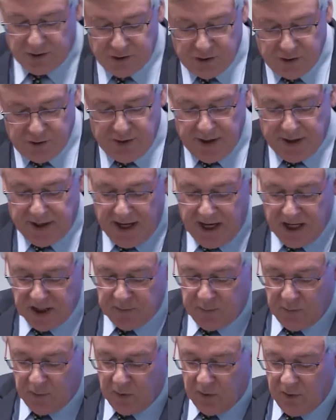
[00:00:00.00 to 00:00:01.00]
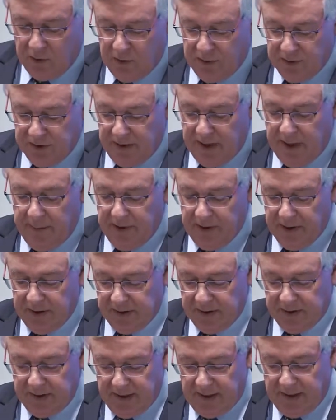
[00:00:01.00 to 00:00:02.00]
Judy Cashmore, who's an
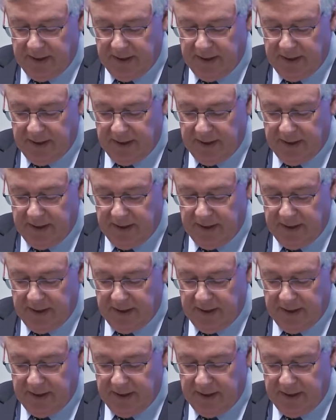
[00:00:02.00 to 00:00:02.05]
eminent